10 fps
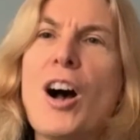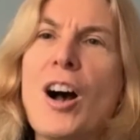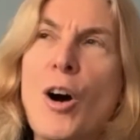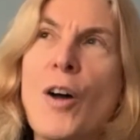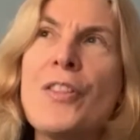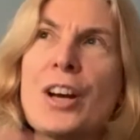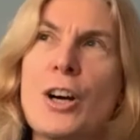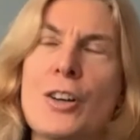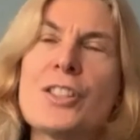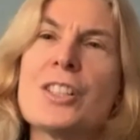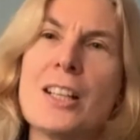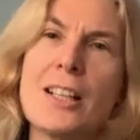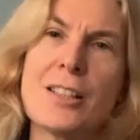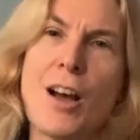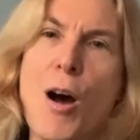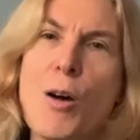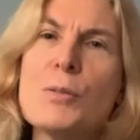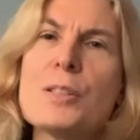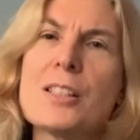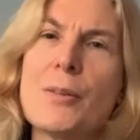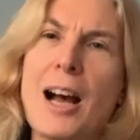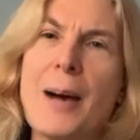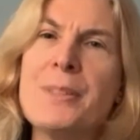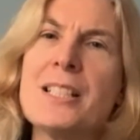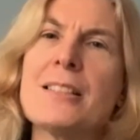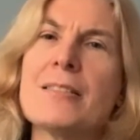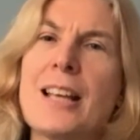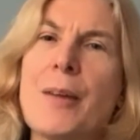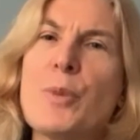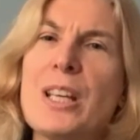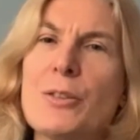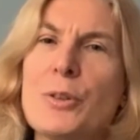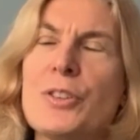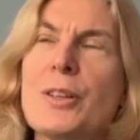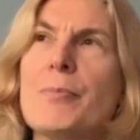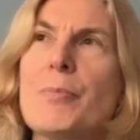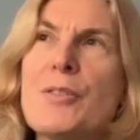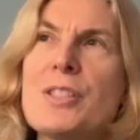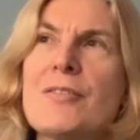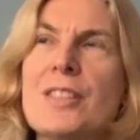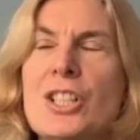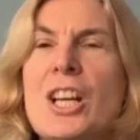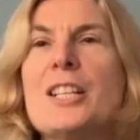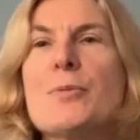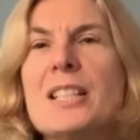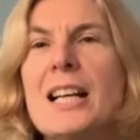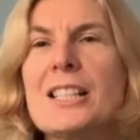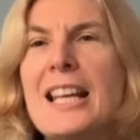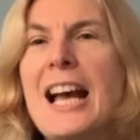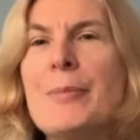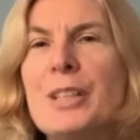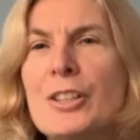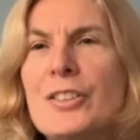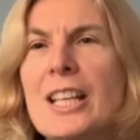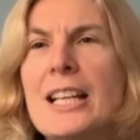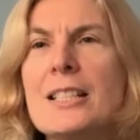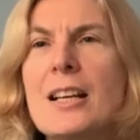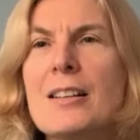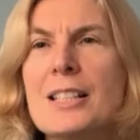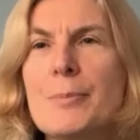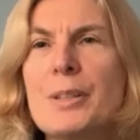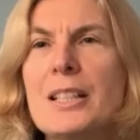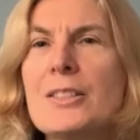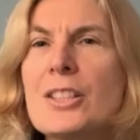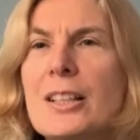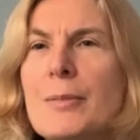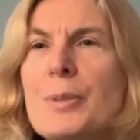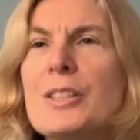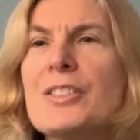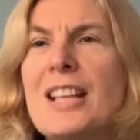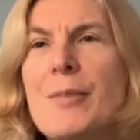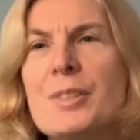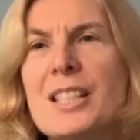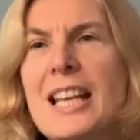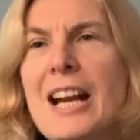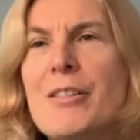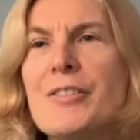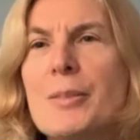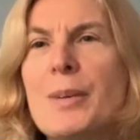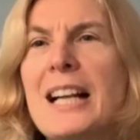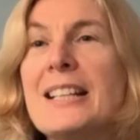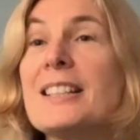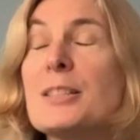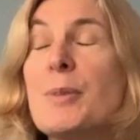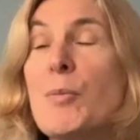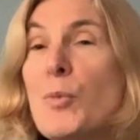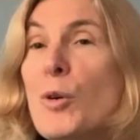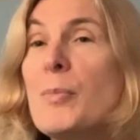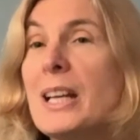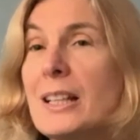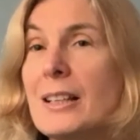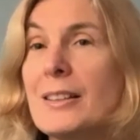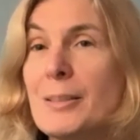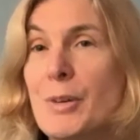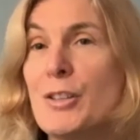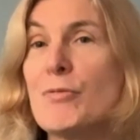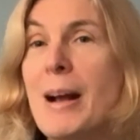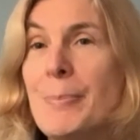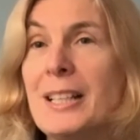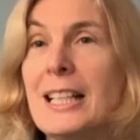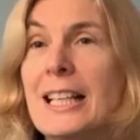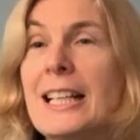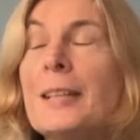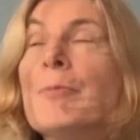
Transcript: on the continent as a whole. So up until then, we thought that most of the change was actually happening on the Antarctic Peninsula because that was the area of the planet that's been warming the most rapidly